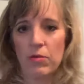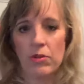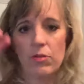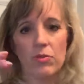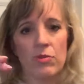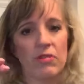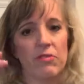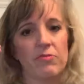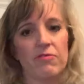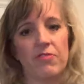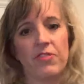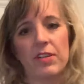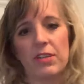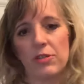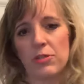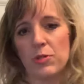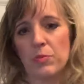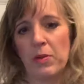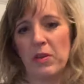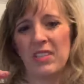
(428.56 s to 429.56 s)
you could
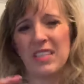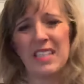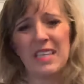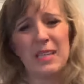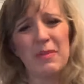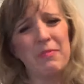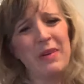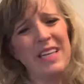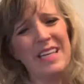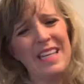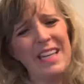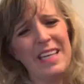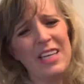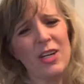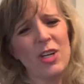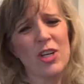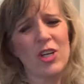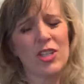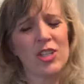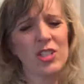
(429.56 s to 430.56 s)
finger spell knee, my knee
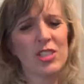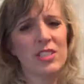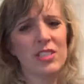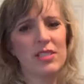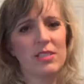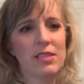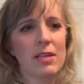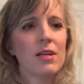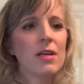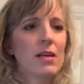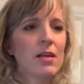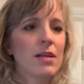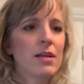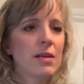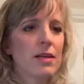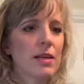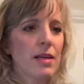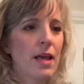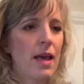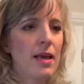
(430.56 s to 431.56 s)
hurts.
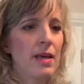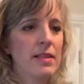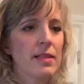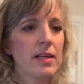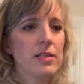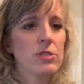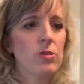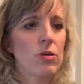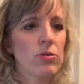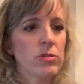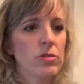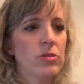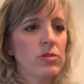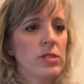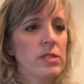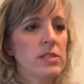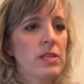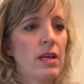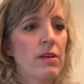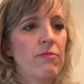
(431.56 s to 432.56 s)
Okay, and that's also the
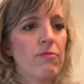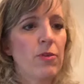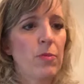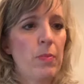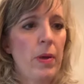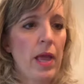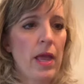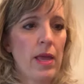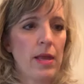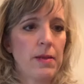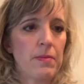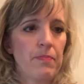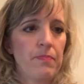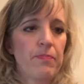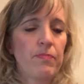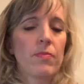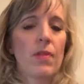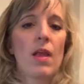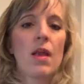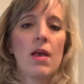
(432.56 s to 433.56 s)
sign for pain.
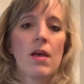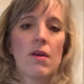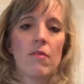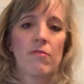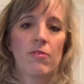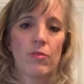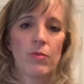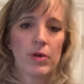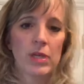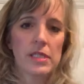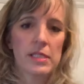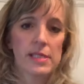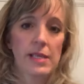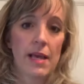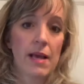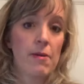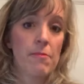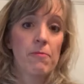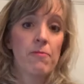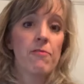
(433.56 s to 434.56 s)
If you want to say,
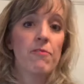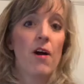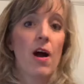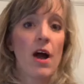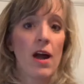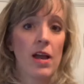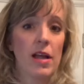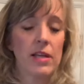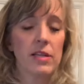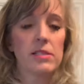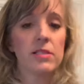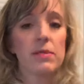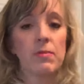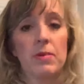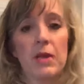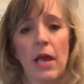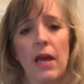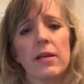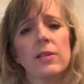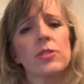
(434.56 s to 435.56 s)
I'm fine,
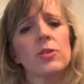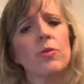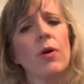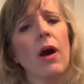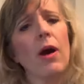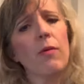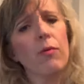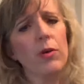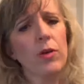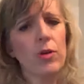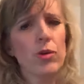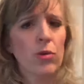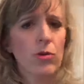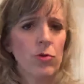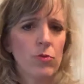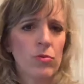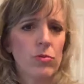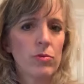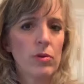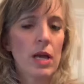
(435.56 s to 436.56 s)
somebody asks you, how are
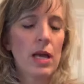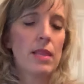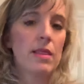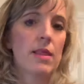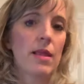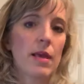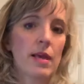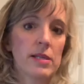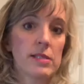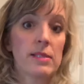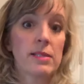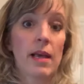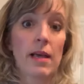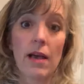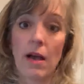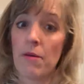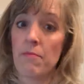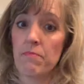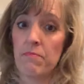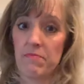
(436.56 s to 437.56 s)
you? And they say,
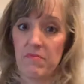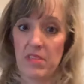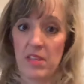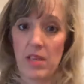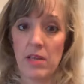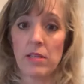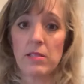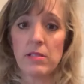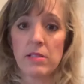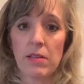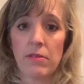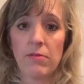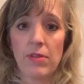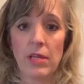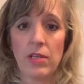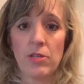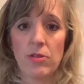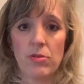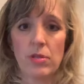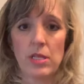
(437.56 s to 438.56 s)
I'm this. If they
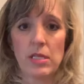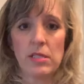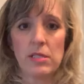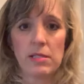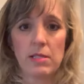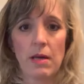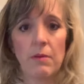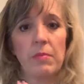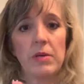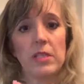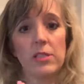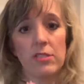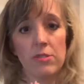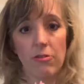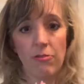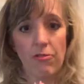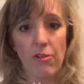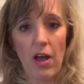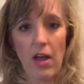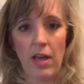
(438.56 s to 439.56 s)
do this, that means they're
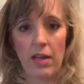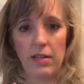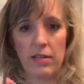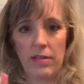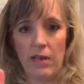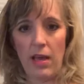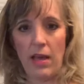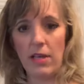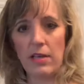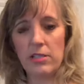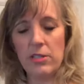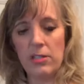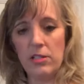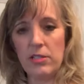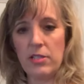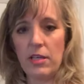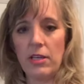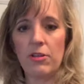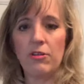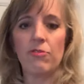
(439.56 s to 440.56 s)
fine. Okay, so you
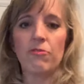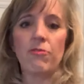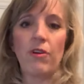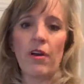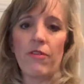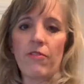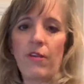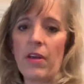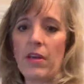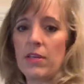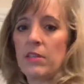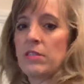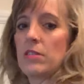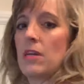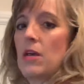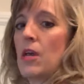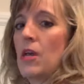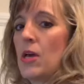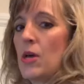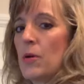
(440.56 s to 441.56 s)
take your 5 hand,
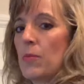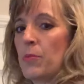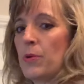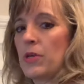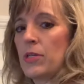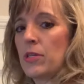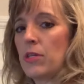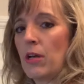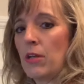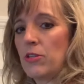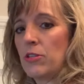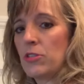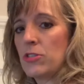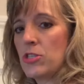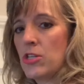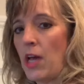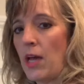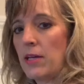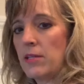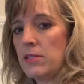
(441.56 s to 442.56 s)
put it on your
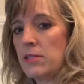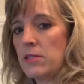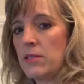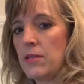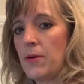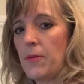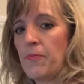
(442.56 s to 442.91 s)
chest,